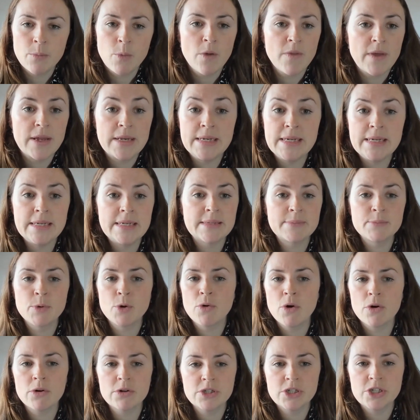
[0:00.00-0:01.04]
What they need is more
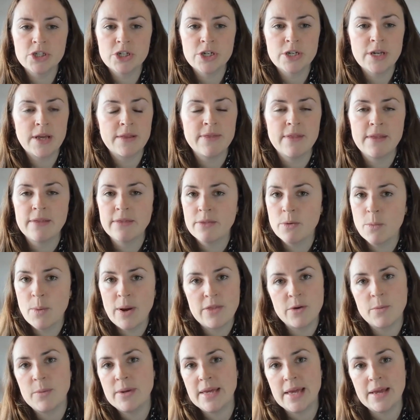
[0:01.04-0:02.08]
oxygen, and the way
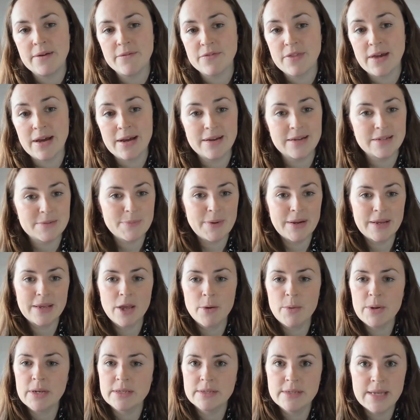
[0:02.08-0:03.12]
that we give that is by
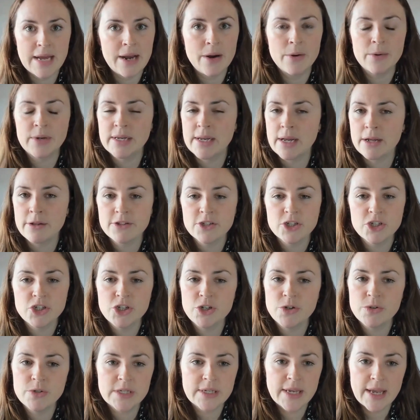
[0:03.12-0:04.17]
going down in
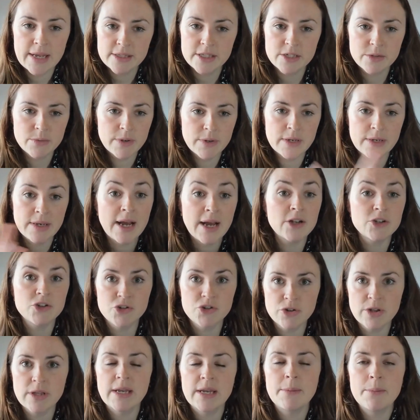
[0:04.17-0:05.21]
altitude to get to
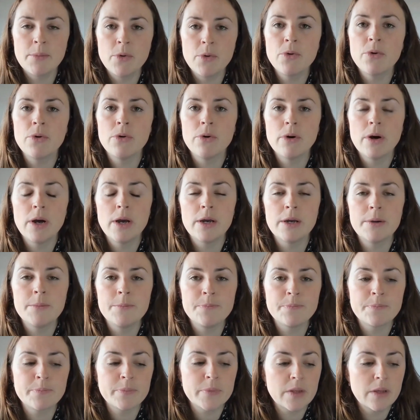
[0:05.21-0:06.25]
a more
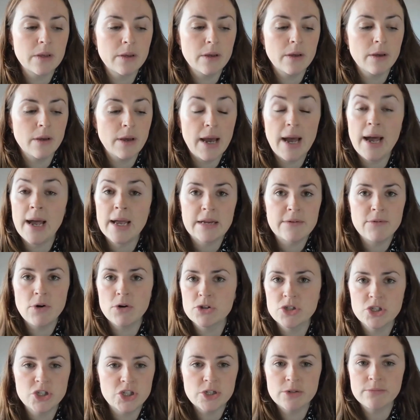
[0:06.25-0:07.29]
a higher
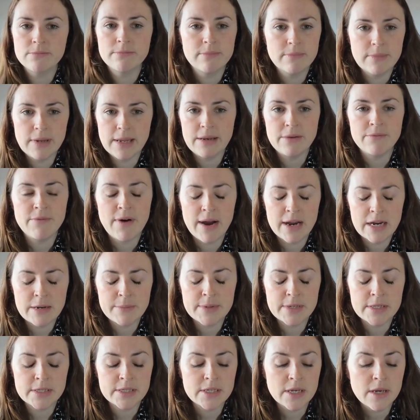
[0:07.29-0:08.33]
oxygen
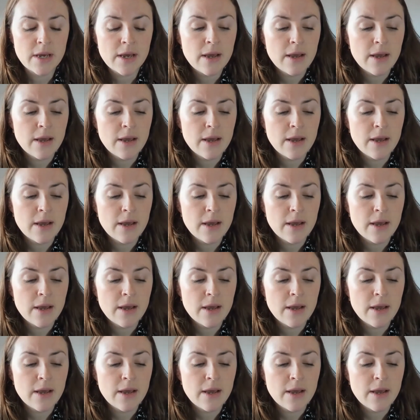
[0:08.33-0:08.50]
environment.